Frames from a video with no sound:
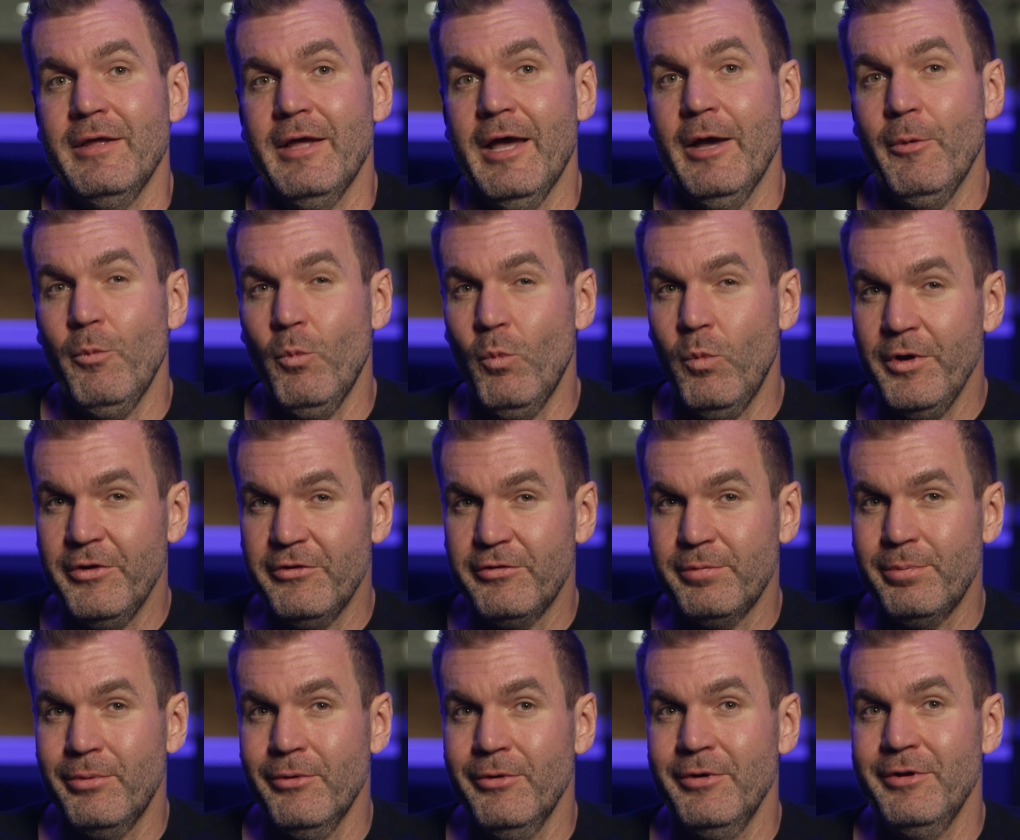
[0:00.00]
At
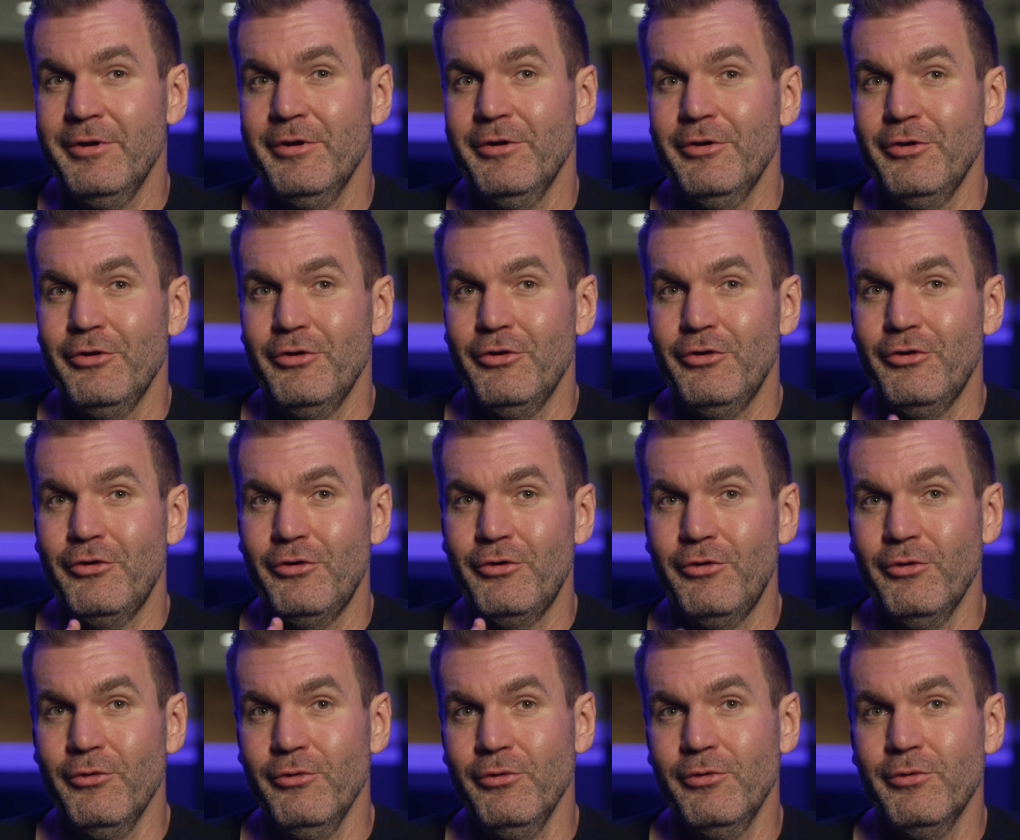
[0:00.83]
which point,
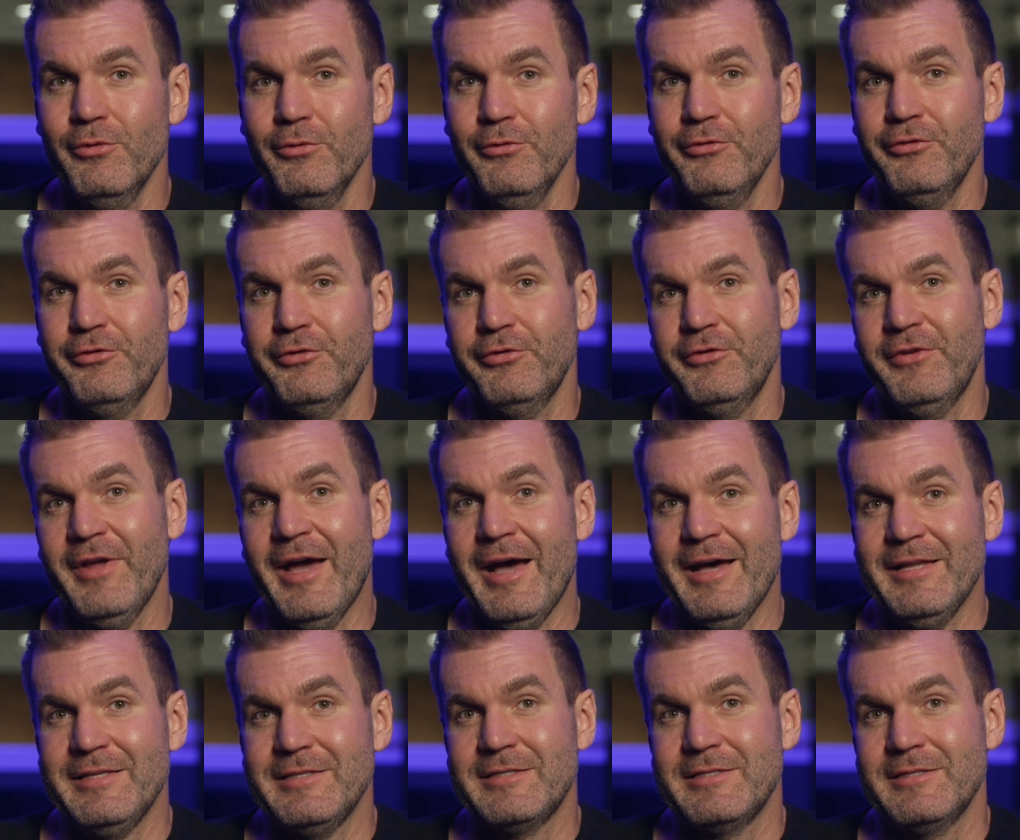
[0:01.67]
Google's
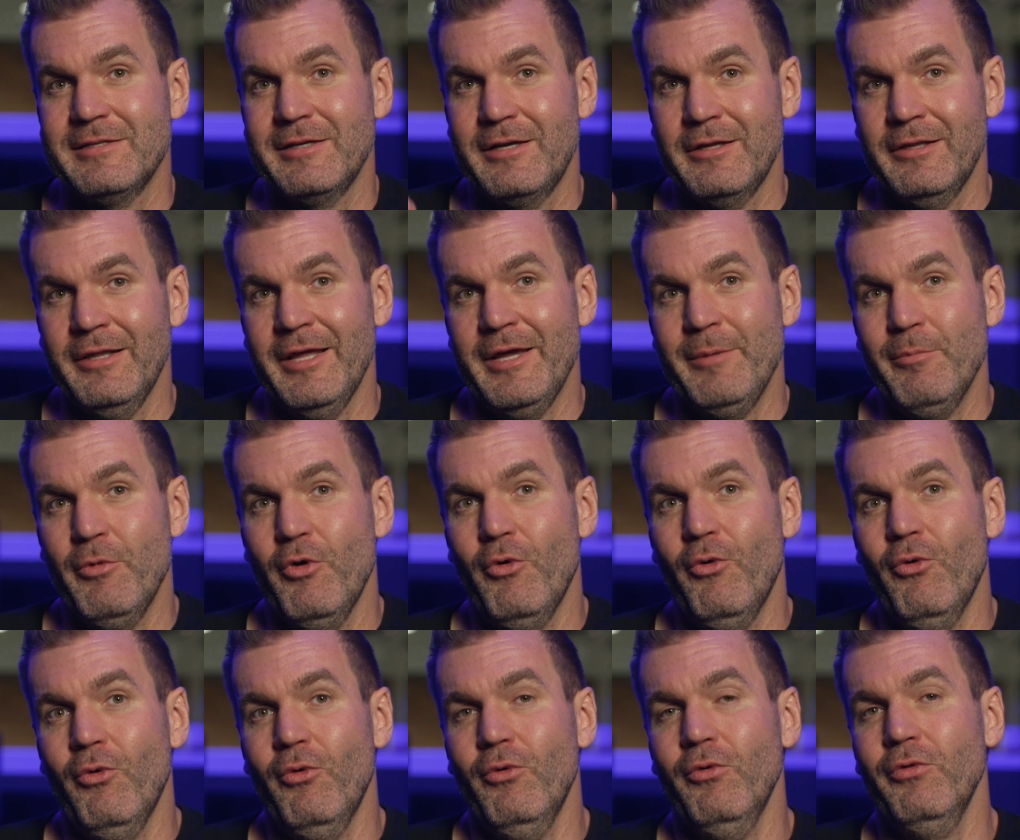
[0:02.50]
stats claim
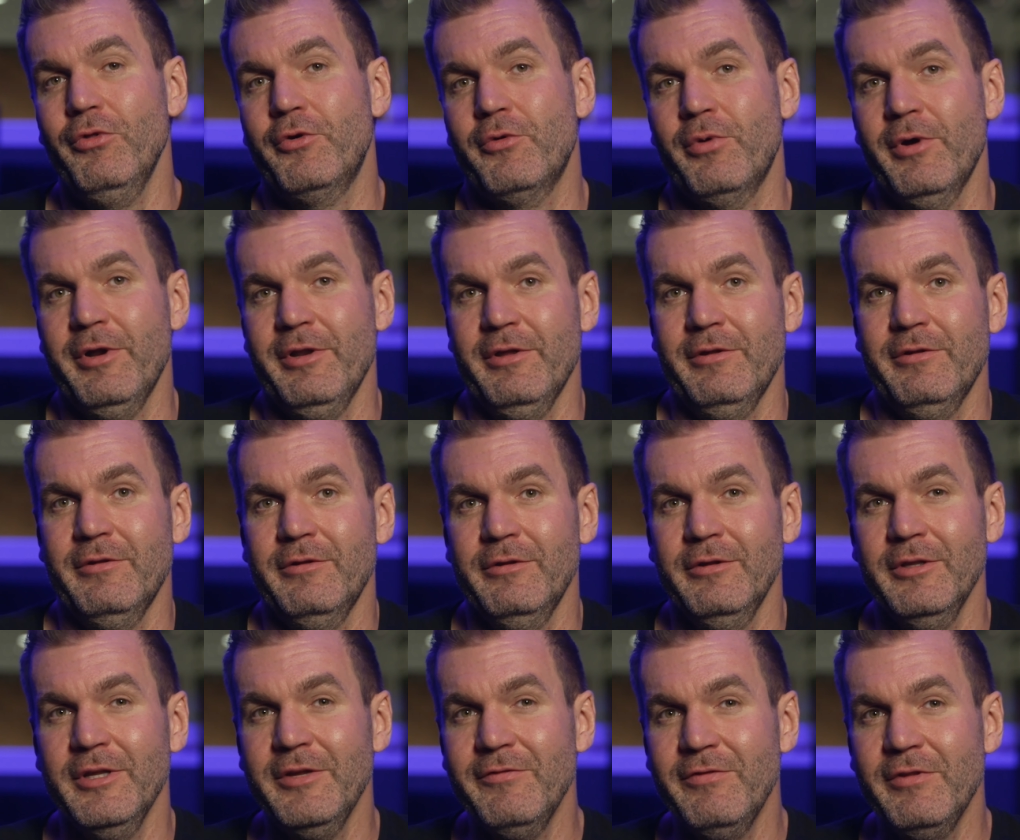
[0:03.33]
all the credit,
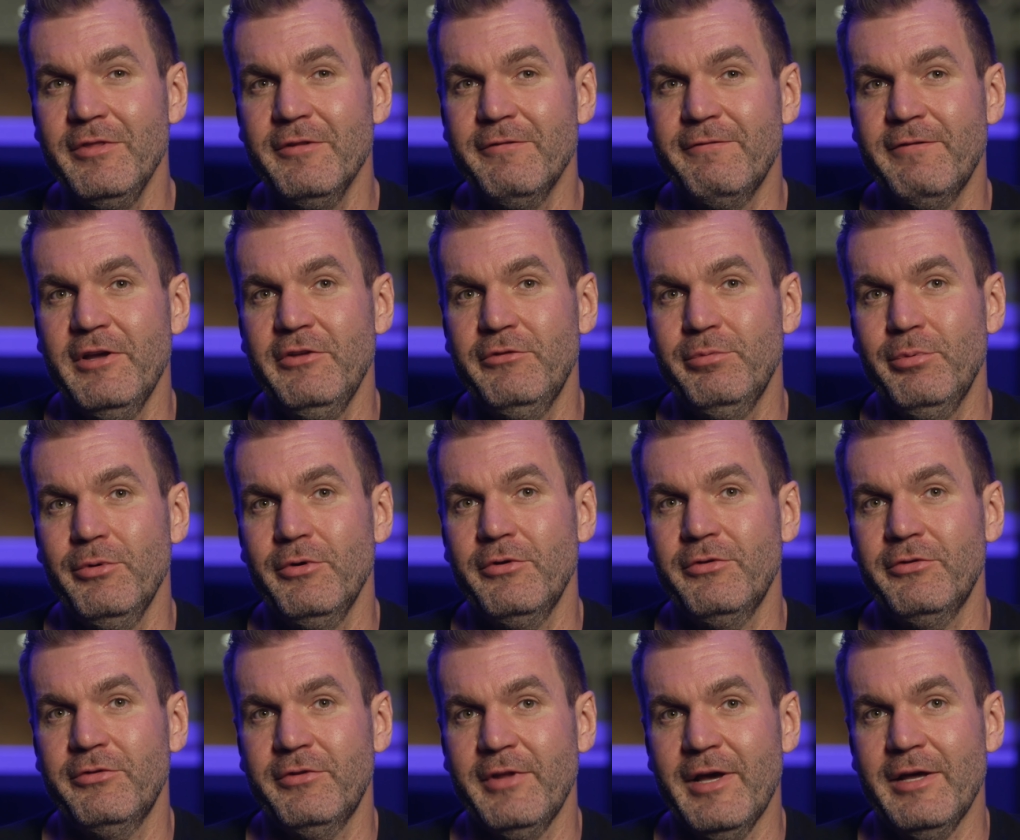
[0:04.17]
leaving the
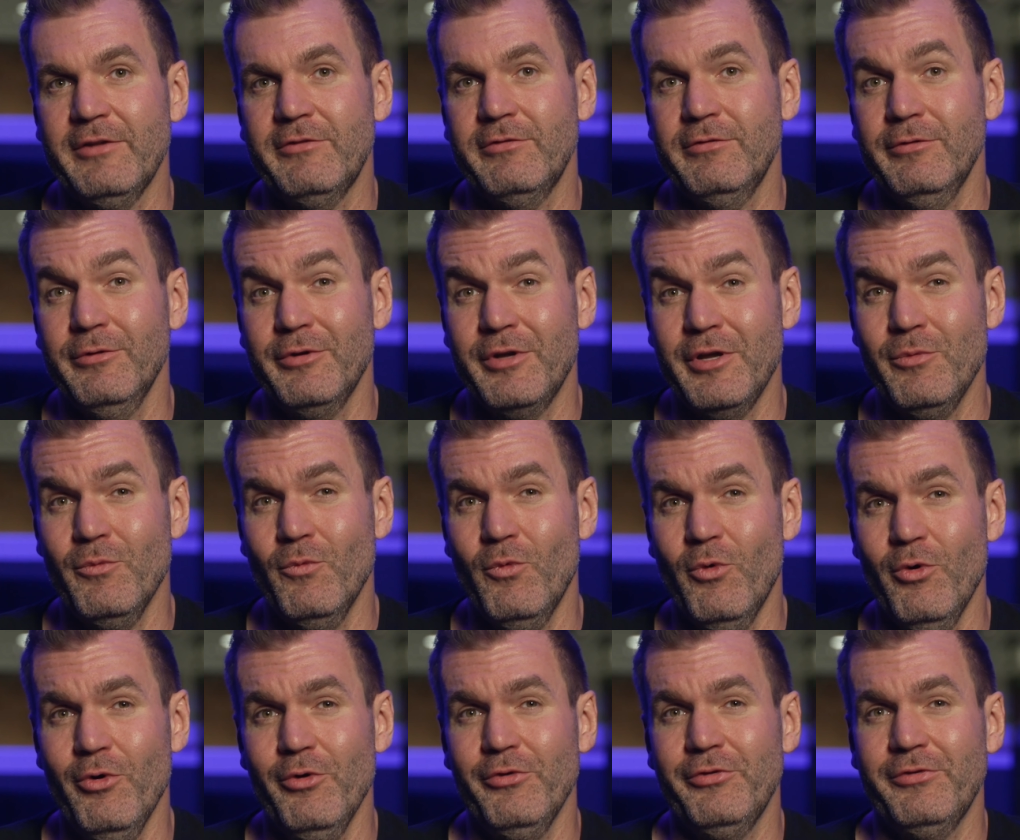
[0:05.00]
Facebook stats looking
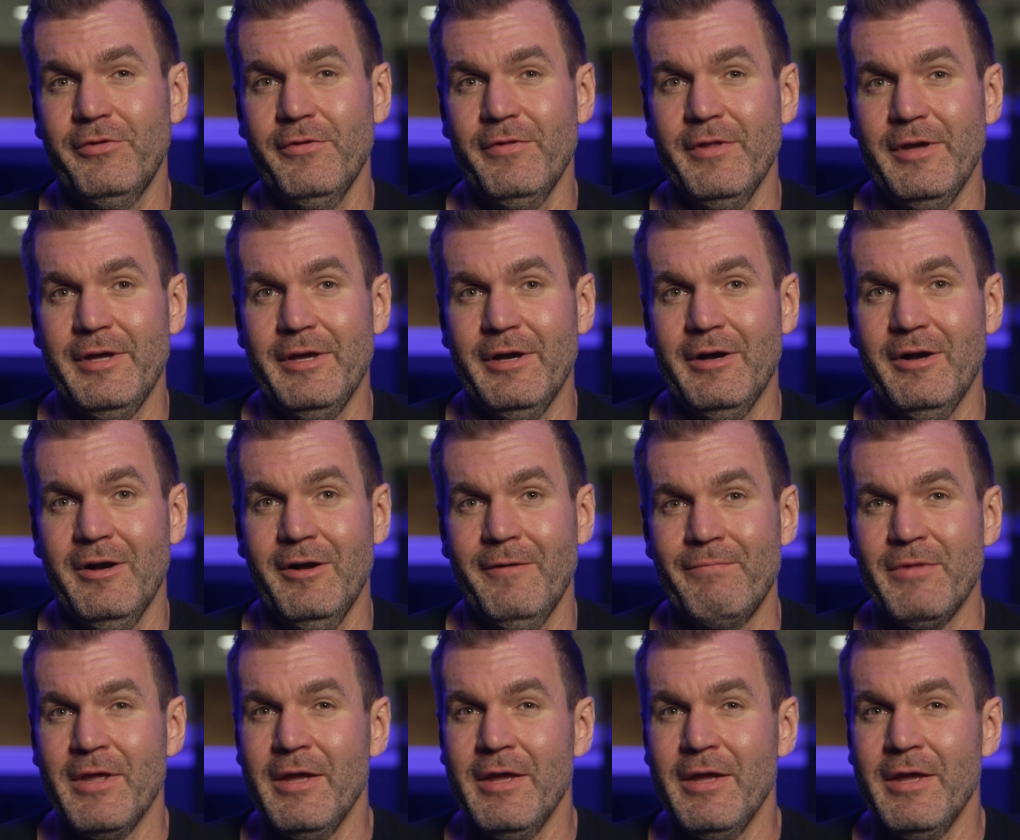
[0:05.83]
worse than they are.